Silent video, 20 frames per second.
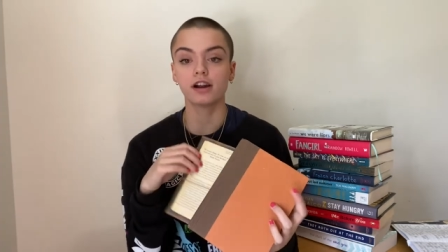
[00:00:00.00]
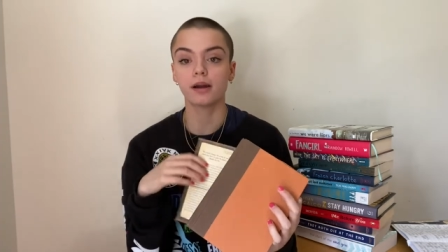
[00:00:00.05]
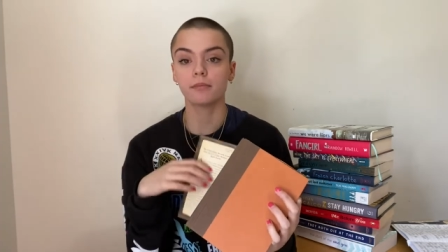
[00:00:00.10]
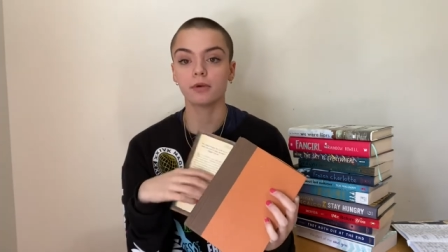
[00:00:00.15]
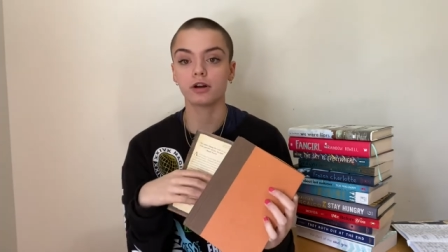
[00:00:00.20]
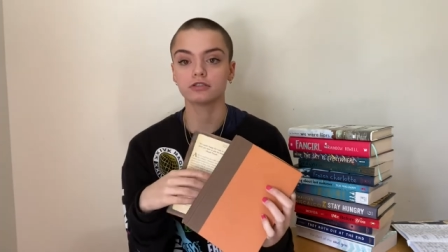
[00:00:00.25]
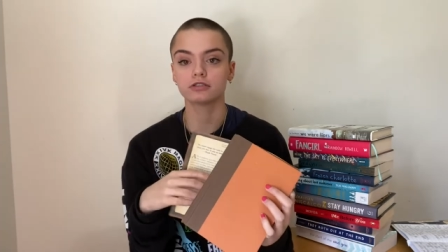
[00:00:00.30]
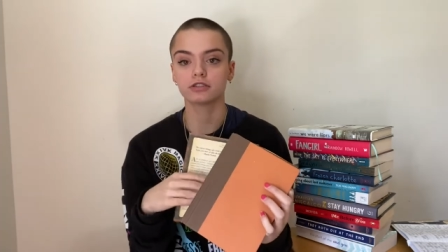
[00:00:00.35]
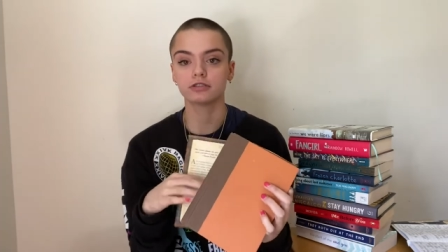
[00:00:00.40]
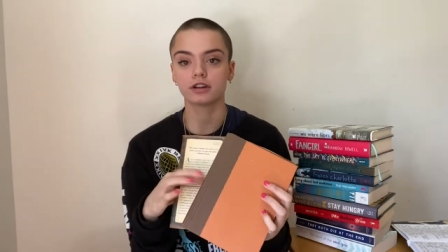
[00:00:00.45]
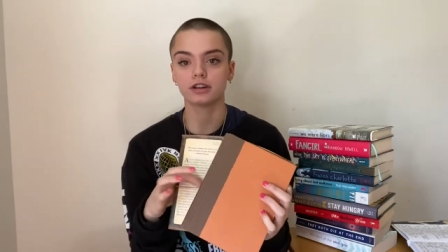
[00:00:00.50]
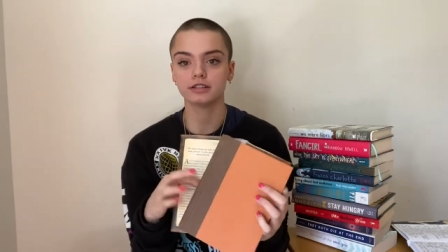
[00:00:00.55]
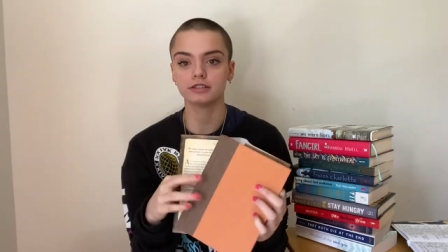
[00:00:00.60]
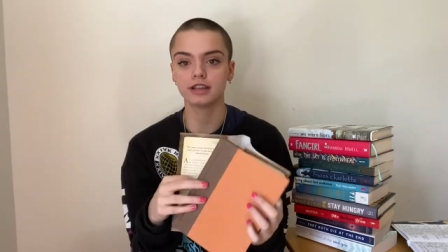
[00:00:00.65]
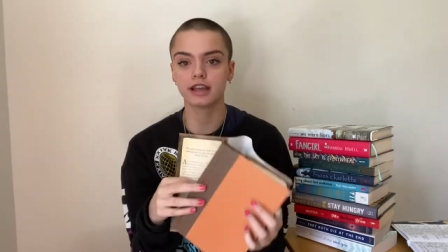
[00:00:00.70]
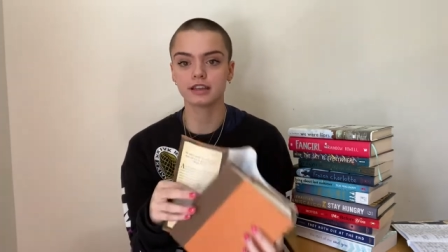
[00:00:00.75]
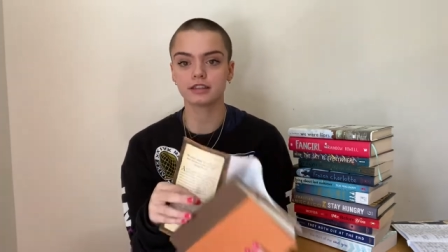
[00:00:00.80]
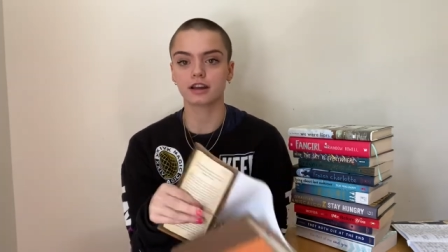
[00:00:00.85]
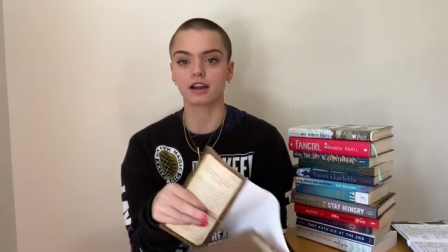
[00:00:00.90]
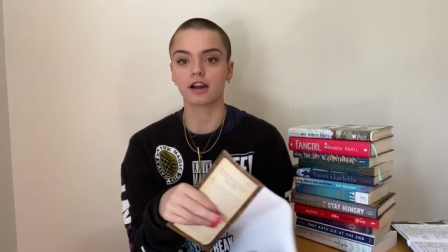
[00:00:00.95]
I'm also going to
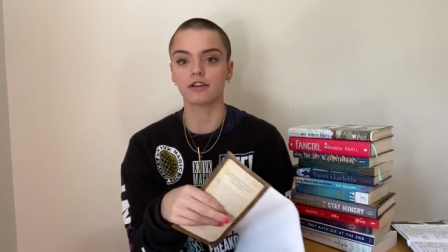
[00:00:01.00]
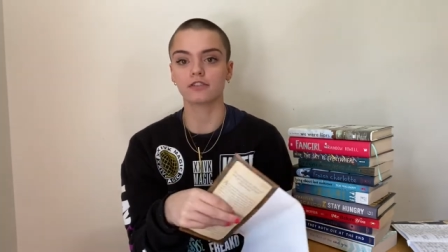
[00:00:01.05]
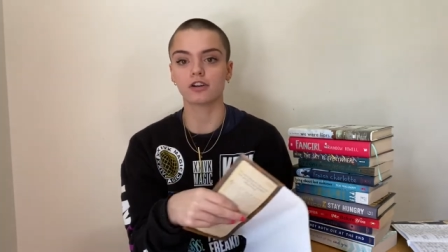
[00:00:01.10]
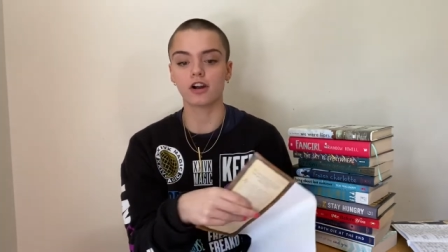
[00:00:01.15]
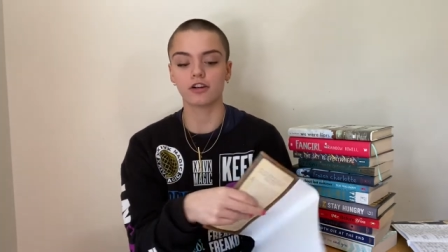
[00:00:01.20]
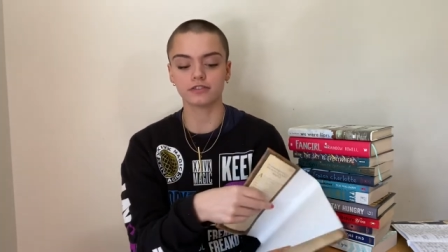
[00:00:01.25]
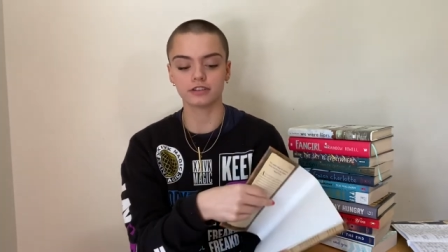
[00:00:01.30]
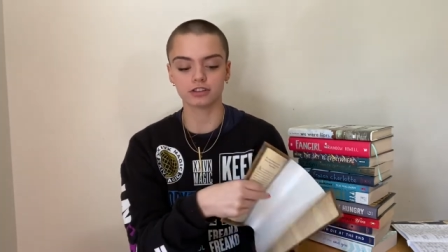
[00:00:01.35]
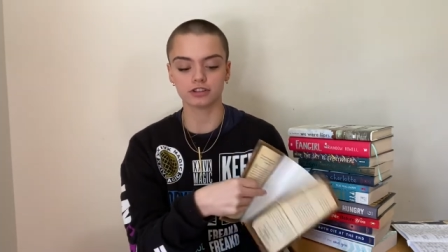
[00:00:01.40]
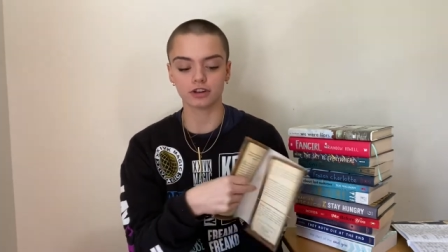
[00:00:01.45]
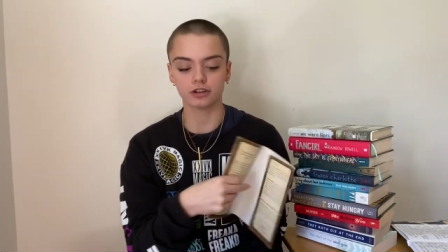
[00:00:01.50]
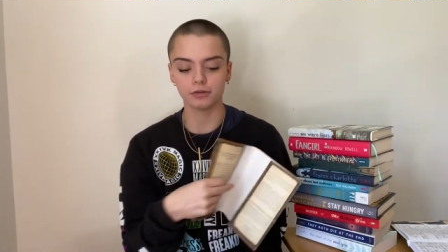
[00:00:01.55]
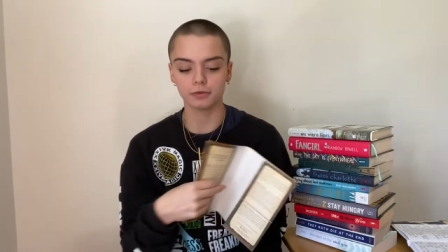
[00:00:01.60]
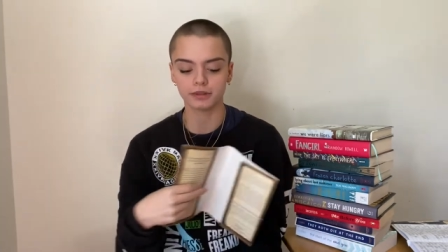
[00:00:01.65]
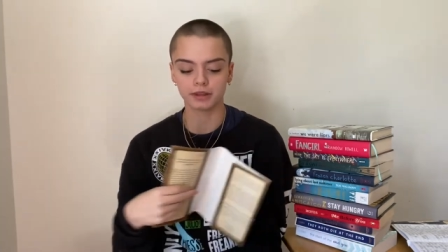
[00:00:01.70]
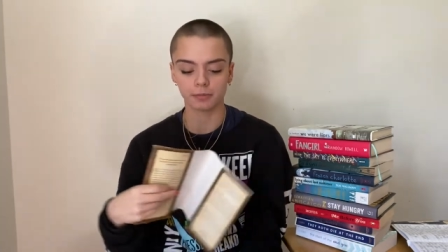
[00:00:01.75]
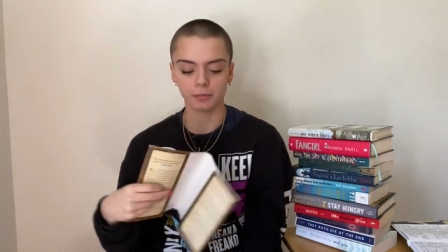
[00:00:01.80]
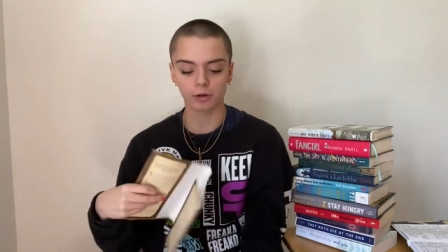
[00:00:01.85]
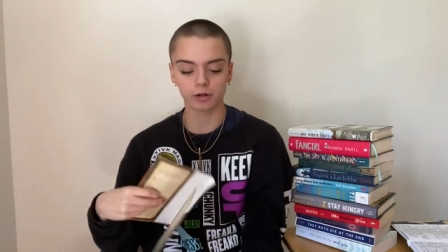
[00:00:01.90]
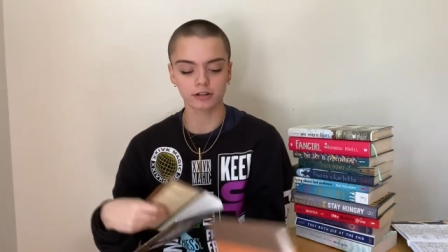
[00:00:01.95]
take the cover off and show you what
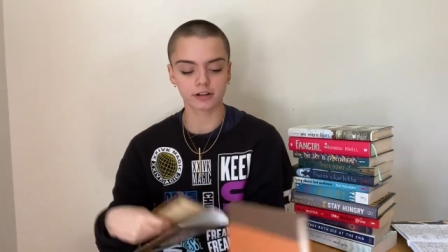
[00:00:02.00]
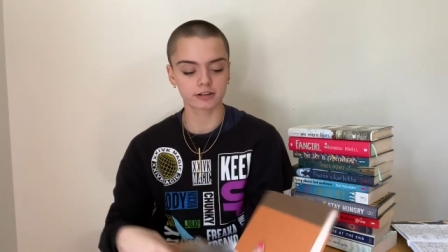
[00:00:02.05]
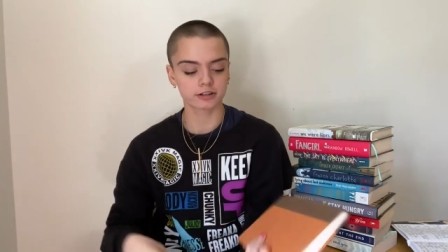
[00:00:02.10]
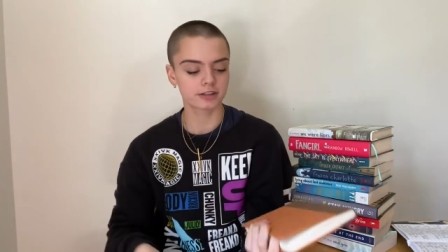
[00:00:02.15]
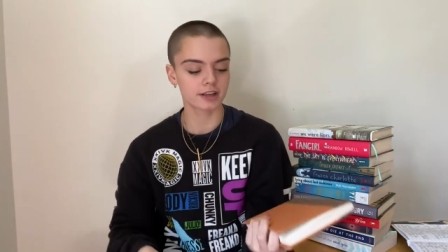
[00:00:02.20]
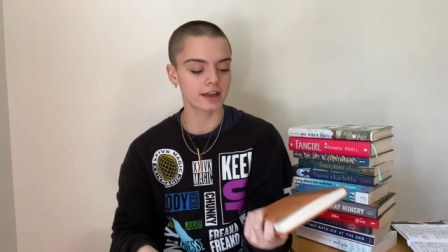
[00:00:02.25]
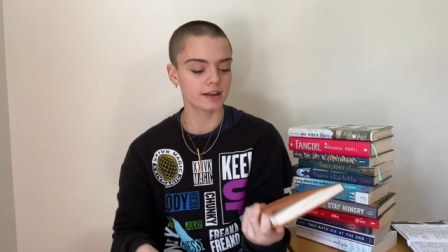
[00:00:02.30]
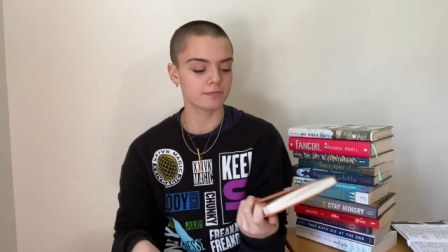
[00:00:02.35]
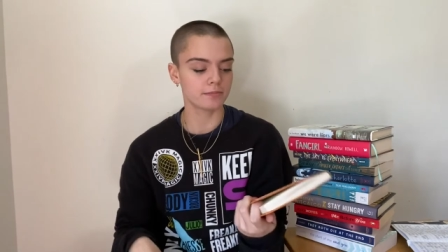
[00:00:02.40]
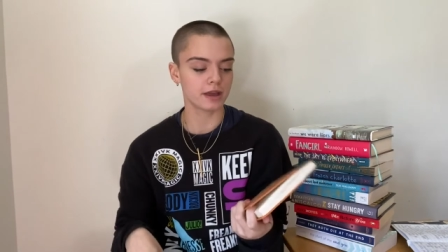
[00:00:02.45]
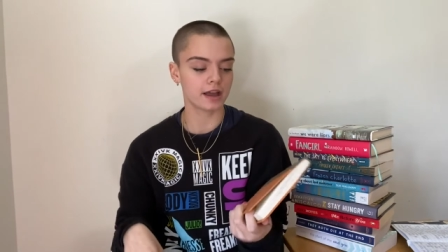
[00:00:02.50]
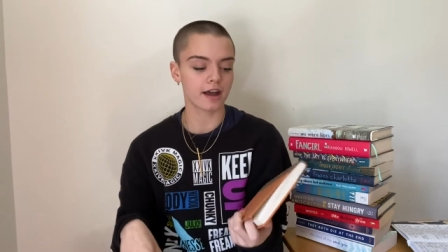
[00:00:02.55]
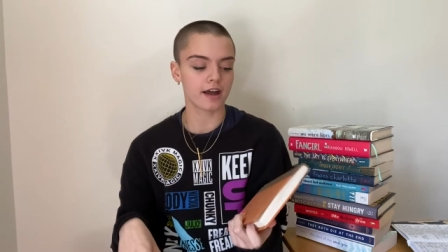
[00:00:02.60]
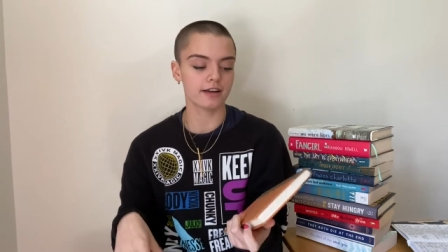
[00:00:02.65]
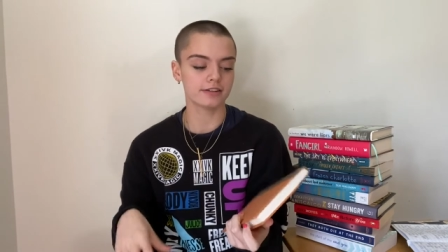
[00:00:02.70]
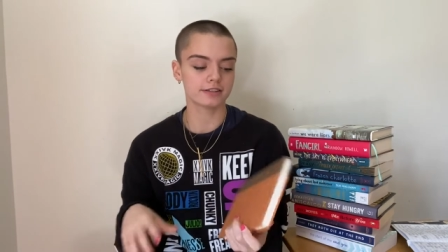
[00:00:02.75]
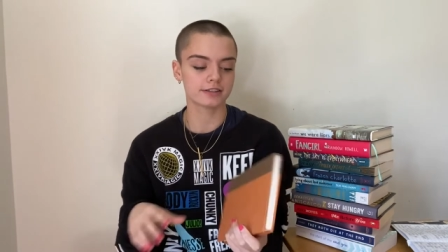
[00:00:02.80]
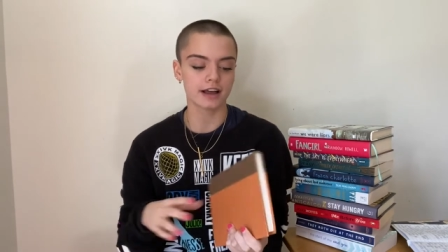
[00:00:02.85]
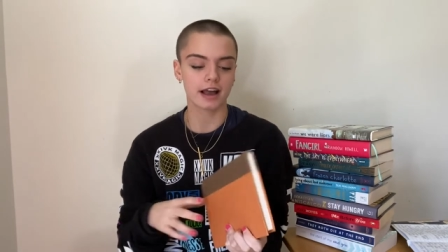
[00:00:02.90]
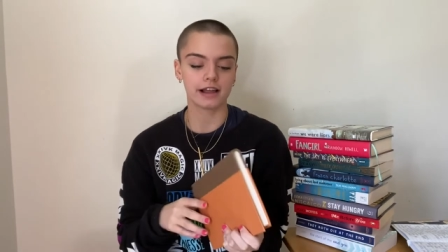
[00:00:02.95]
the book looks like
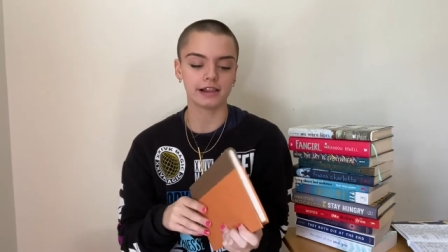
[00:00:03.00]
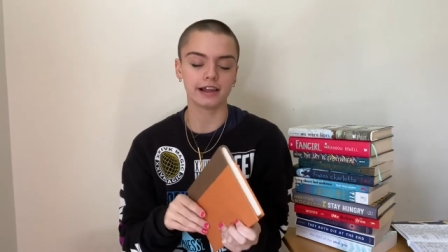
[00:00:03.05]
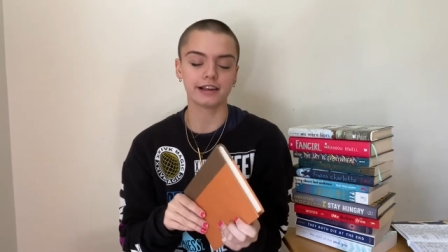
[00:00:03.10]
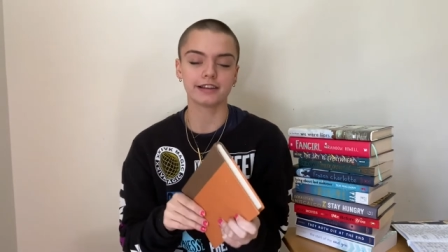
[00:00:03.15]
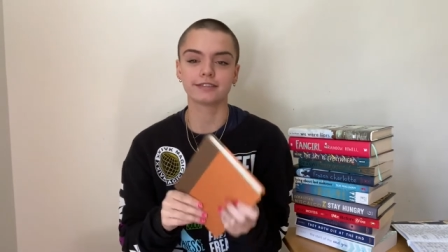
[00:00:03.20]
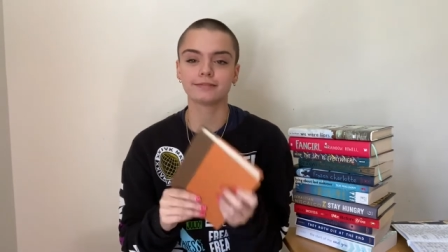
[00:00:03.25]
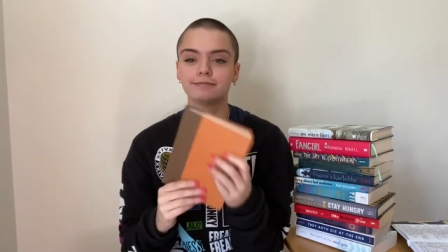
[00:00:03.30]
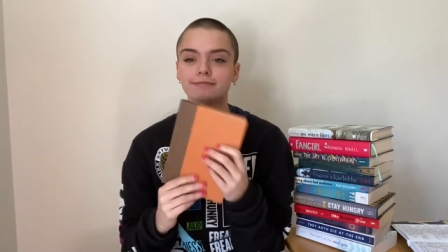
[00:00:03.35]
because I like,